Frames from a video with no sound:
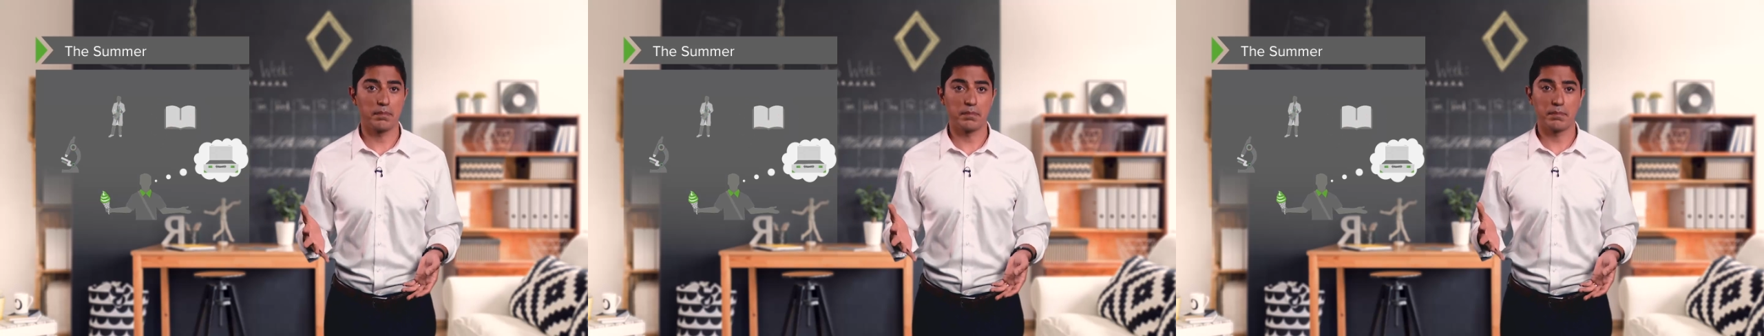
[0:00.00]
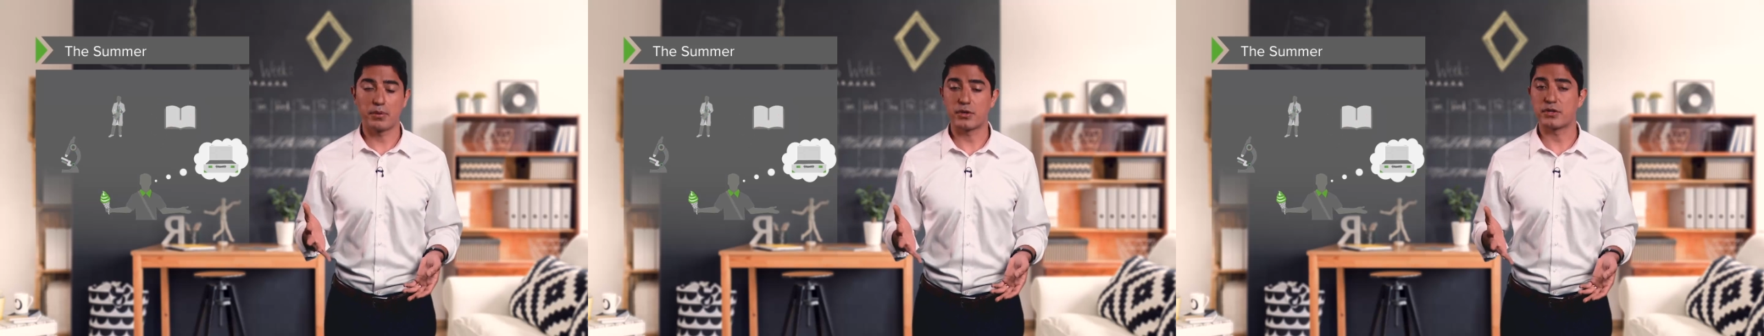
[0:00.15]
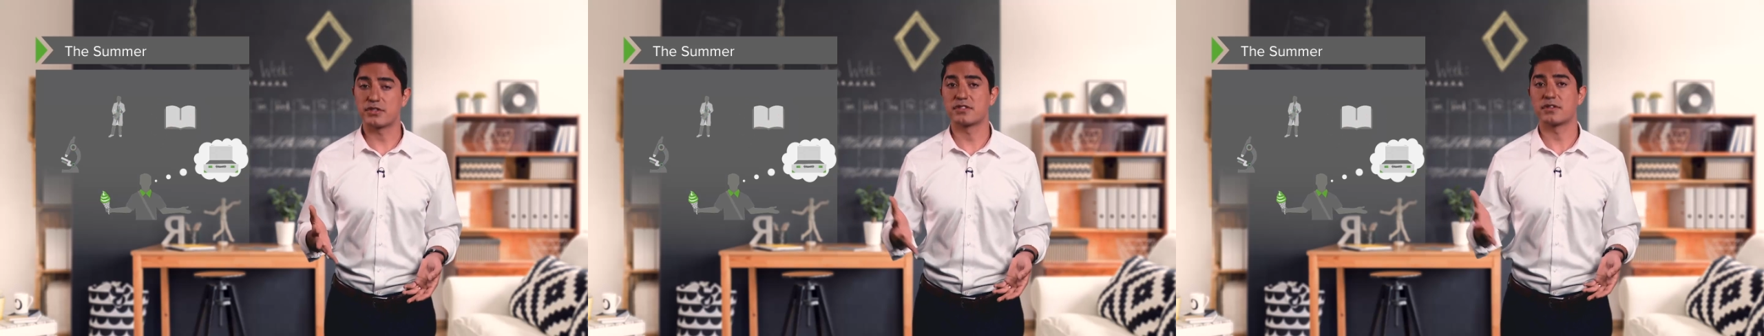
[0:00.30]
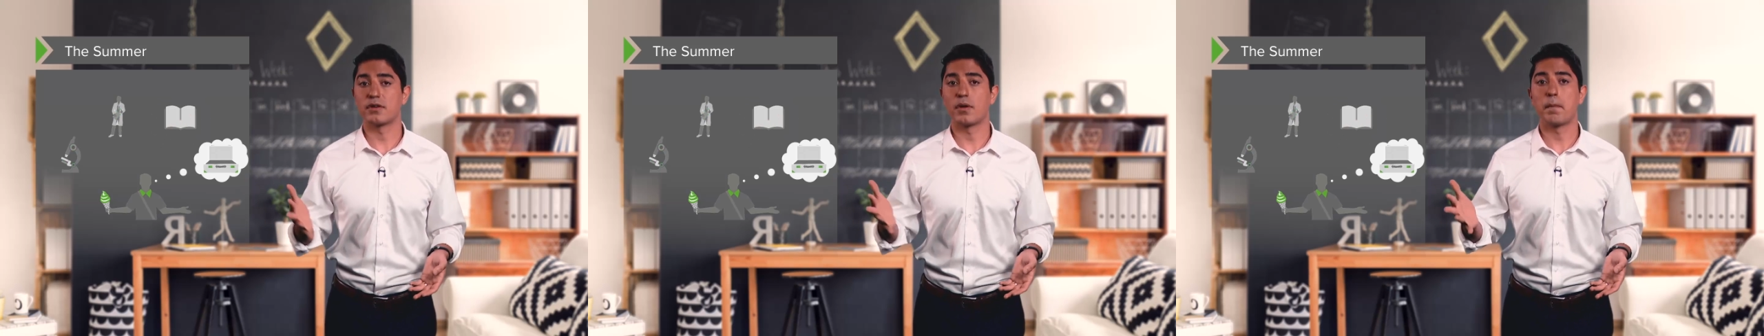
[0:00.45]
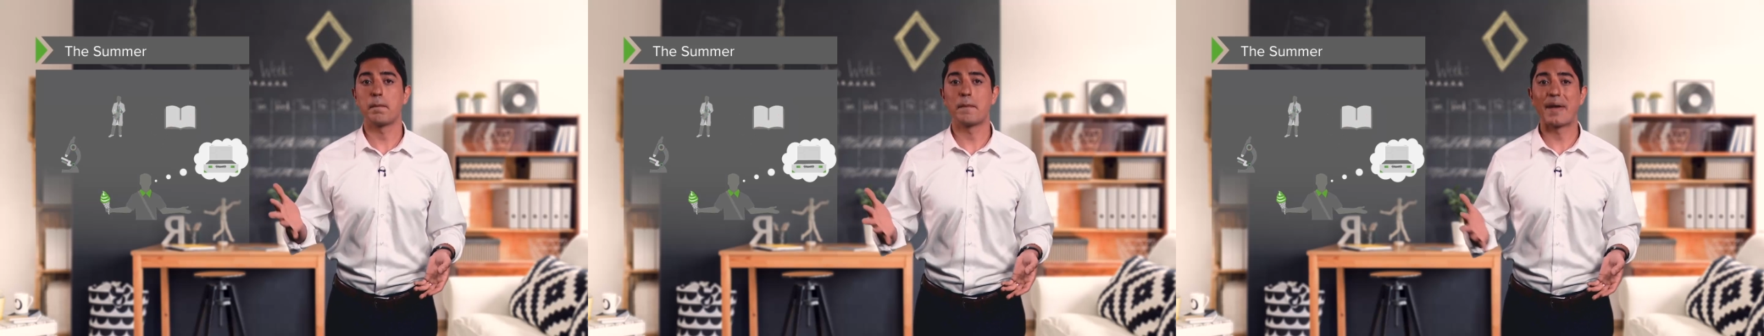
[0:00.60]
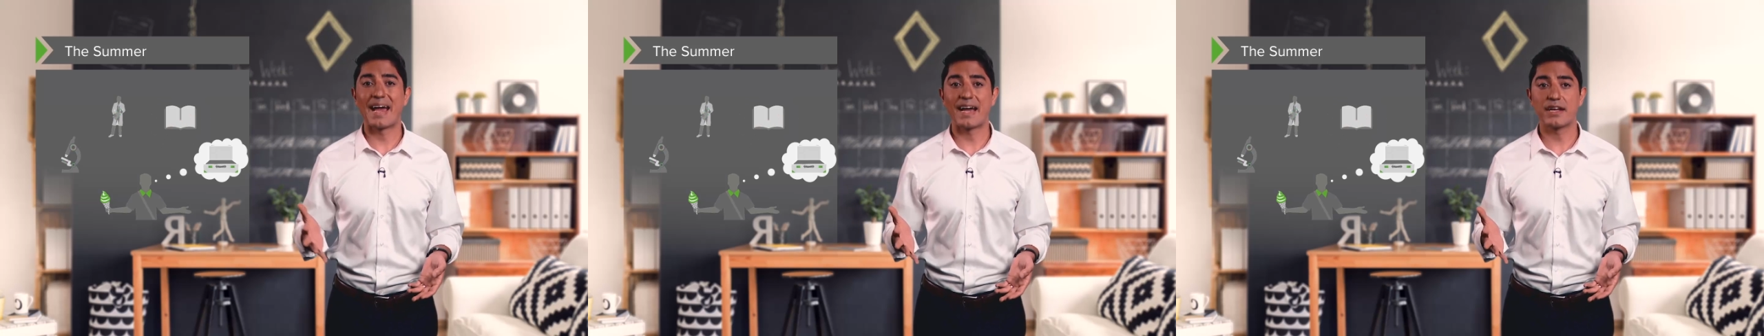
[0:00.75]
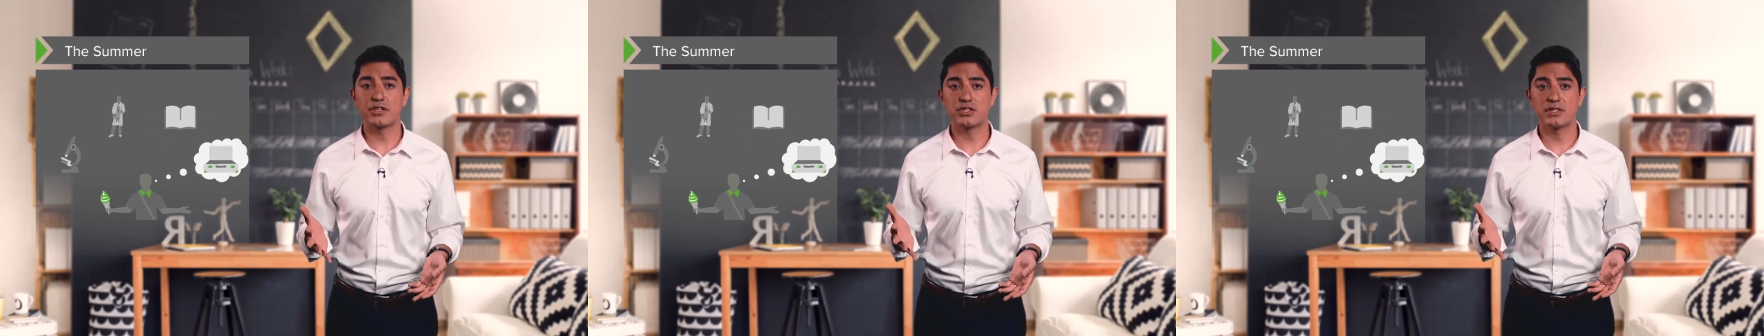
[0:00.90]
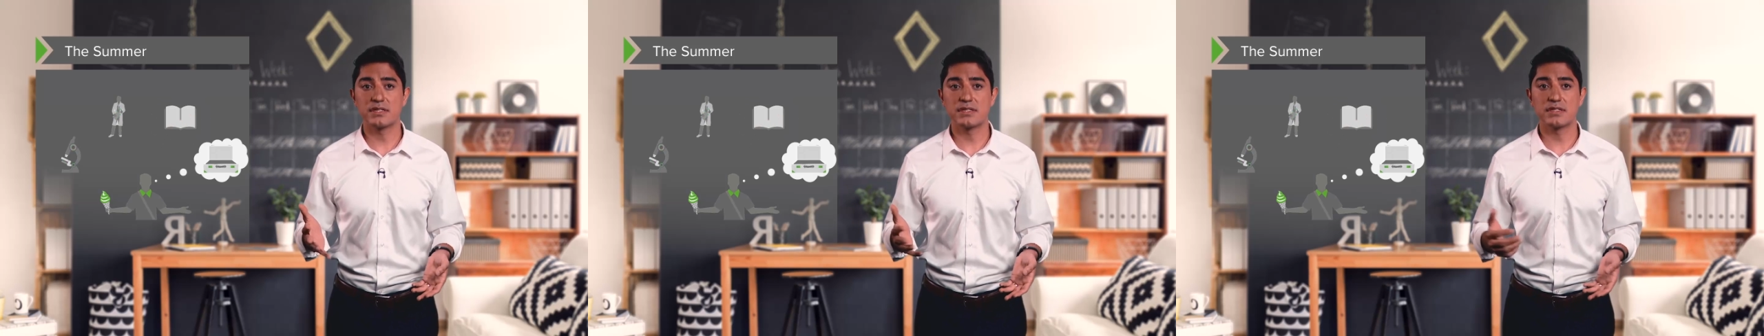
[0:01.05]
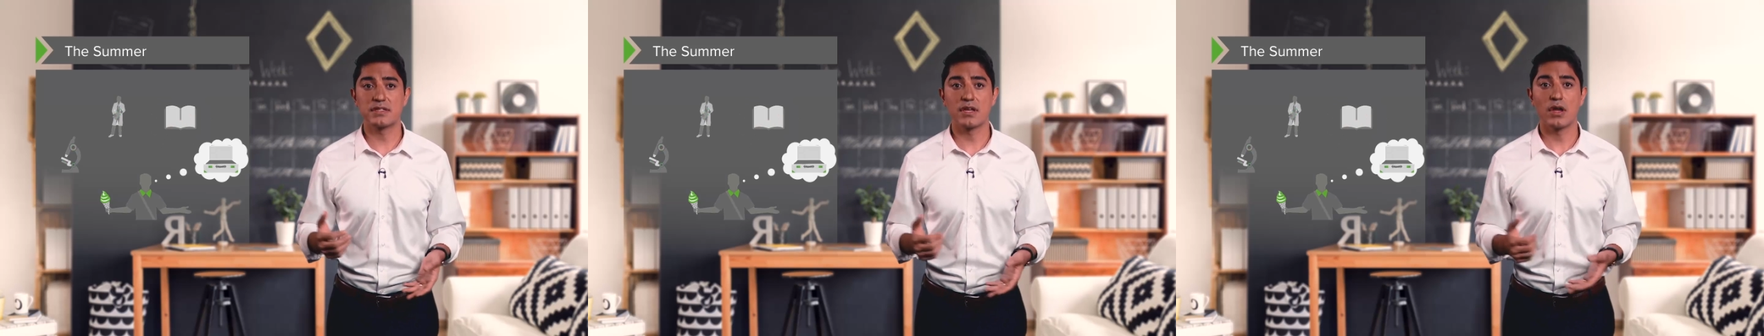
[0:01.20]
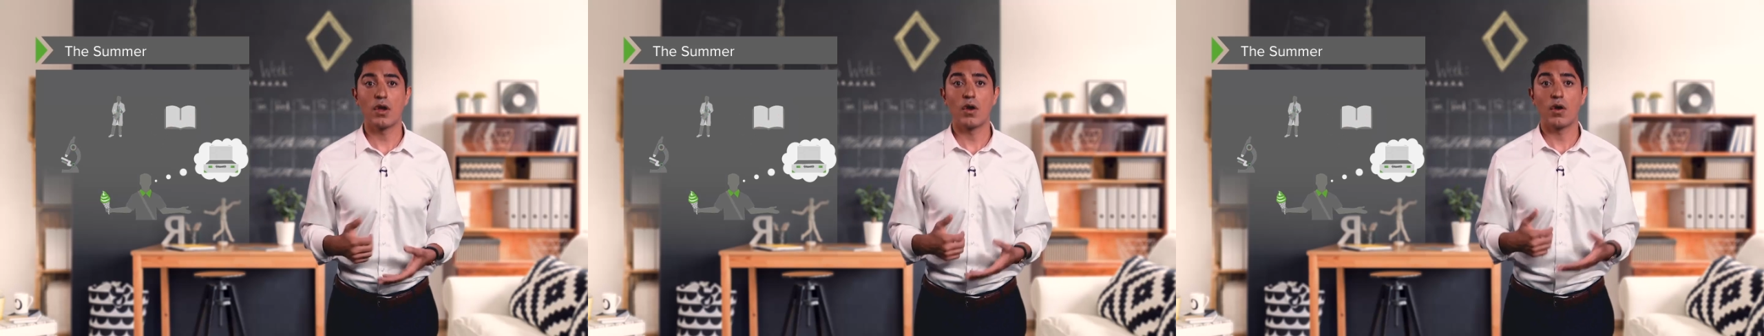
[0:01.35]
personal passions,